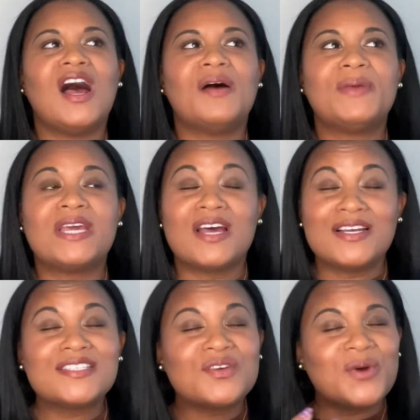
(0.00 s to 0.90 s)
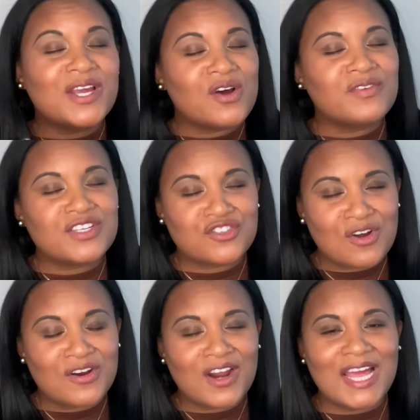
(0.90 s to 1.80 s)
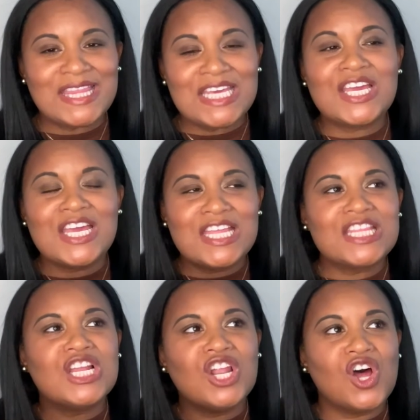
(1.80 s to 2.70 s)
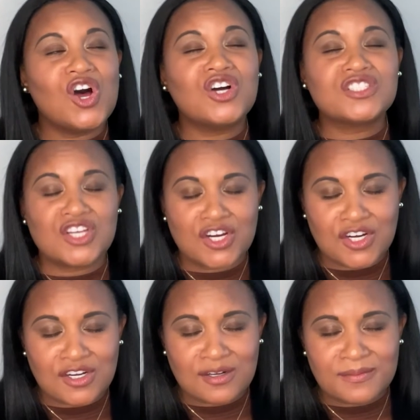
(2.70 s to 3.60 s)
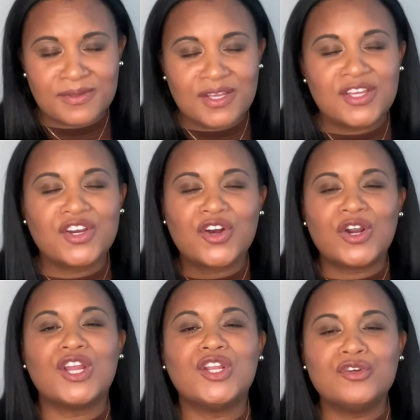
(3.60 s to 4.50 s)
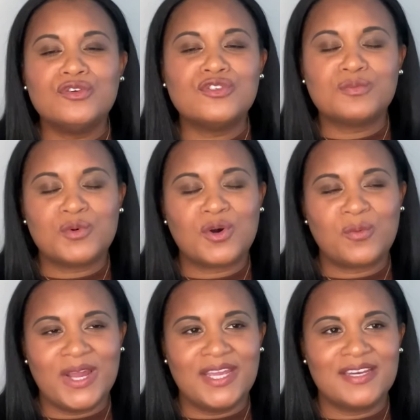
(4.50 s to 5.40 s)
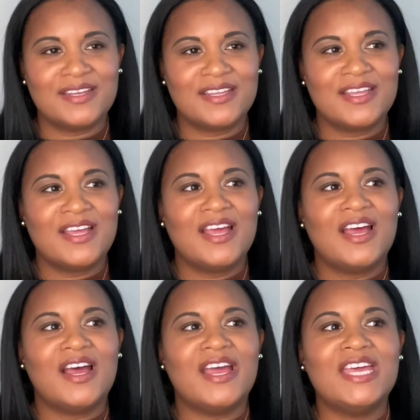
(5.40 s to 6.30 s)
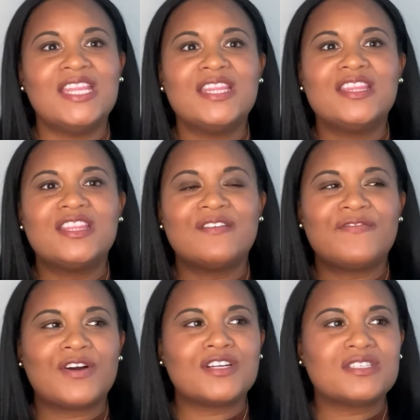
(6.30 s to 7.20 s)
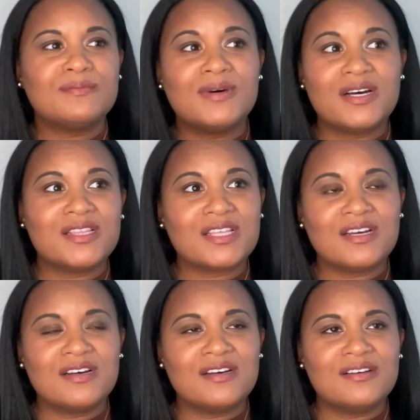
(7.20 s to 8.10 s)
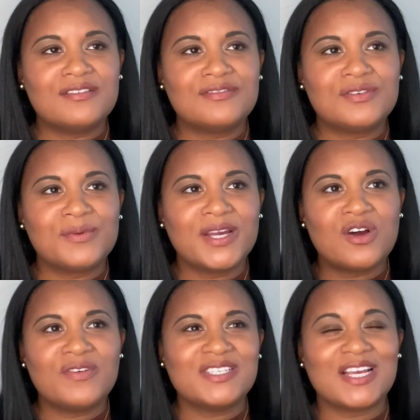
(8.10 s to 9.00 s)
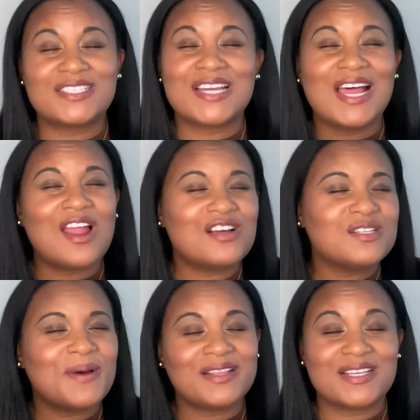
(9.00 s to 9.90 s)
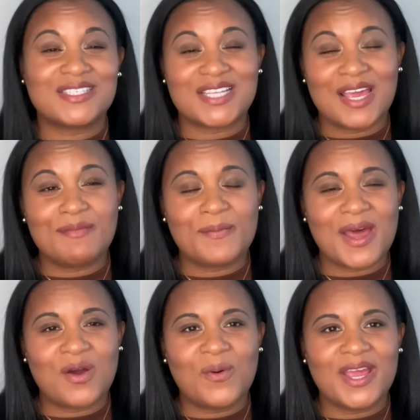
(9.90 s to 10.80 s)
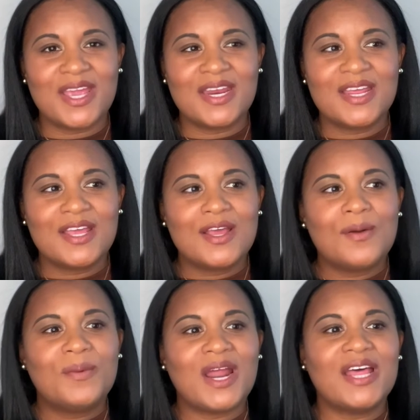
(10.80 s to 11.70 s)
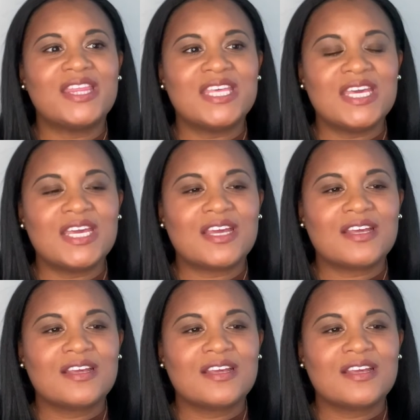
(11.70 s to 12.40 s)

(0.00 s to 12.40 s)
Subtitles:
Because Wegovy is stronger, I think in the long term, you're going to lose more weight. In the first month of Wegovy and Saxenda, I lost about the same amount of weight, but I think